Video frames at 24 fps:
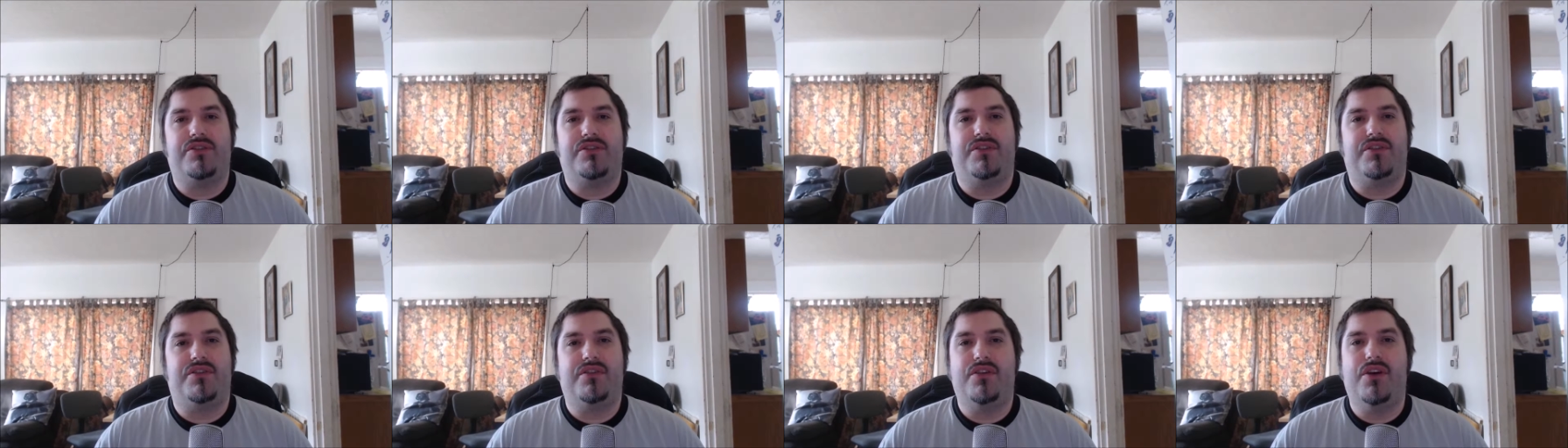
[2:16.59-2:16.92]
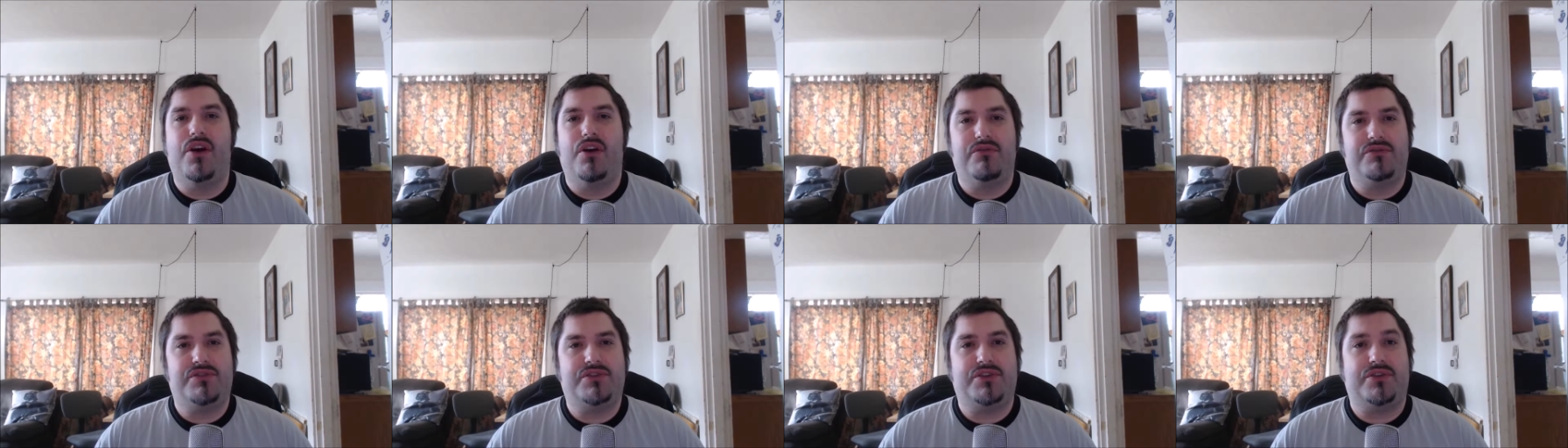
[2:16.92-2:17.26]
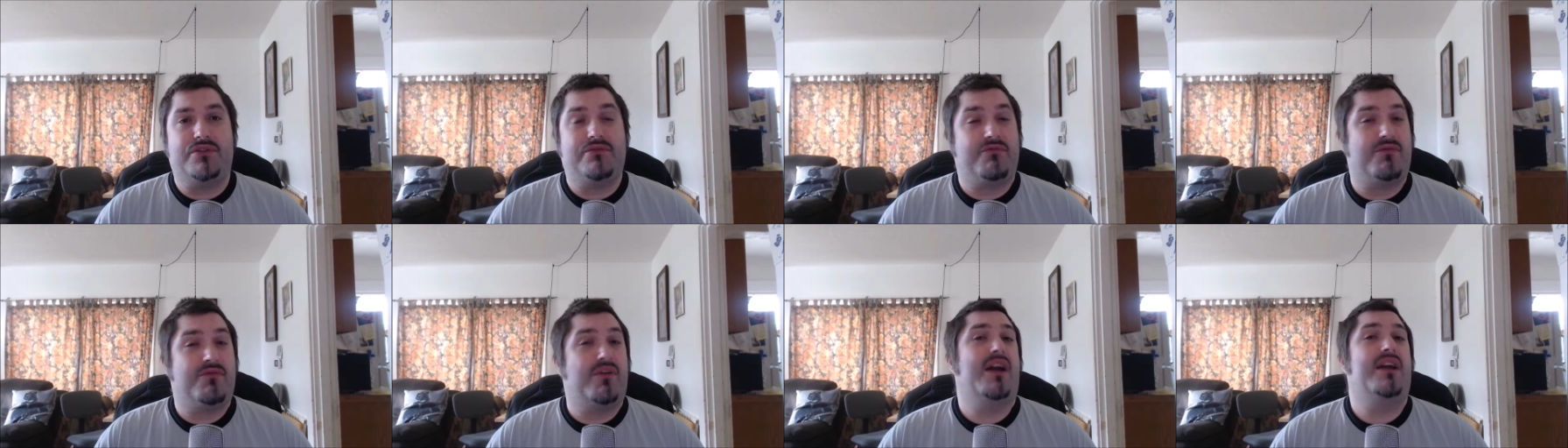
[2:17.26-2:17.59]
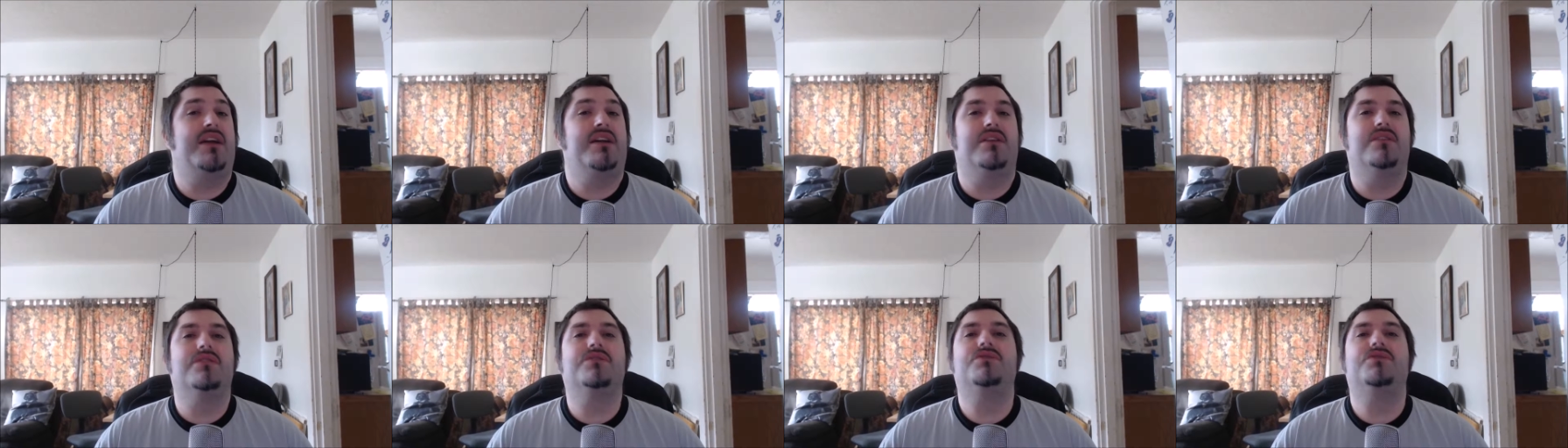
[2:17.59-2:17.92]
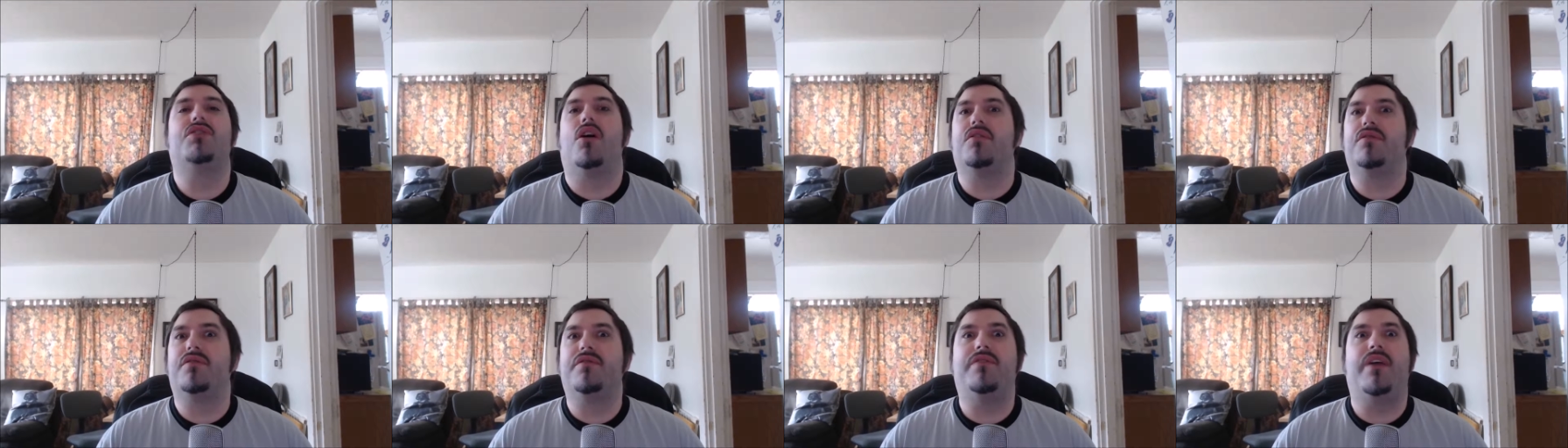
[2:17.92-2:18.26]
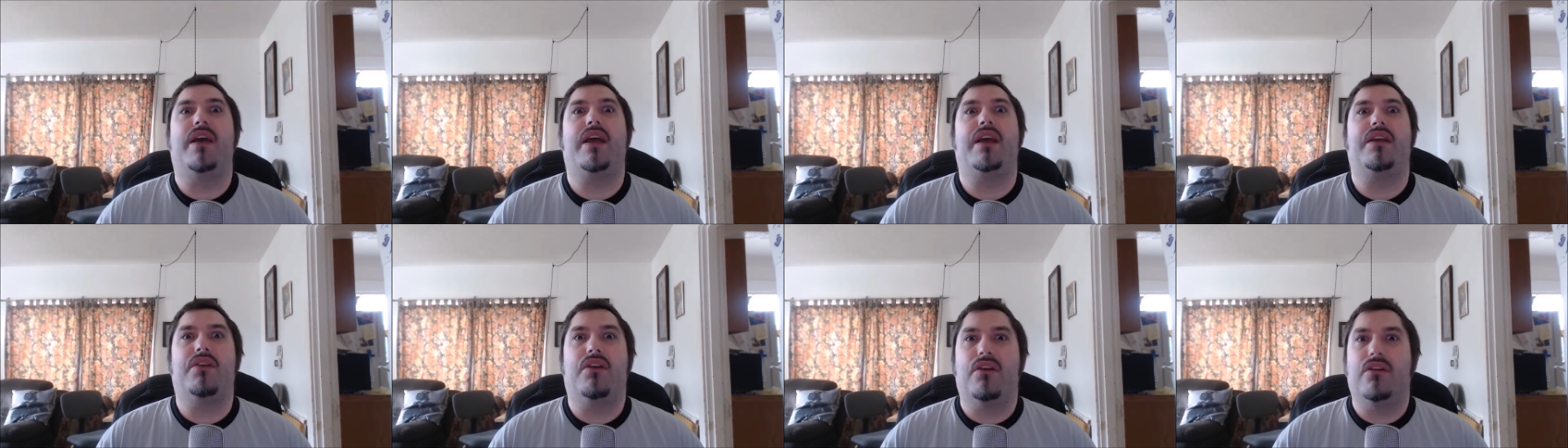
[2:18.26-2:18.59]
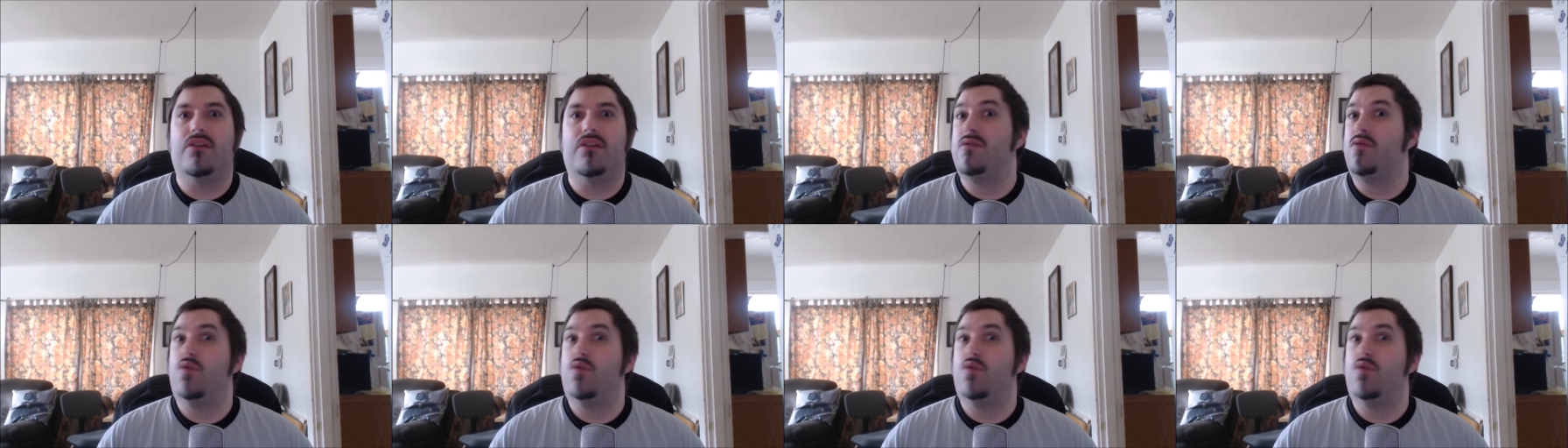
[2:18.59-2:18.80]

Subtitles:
go-to, right? Darth Vader.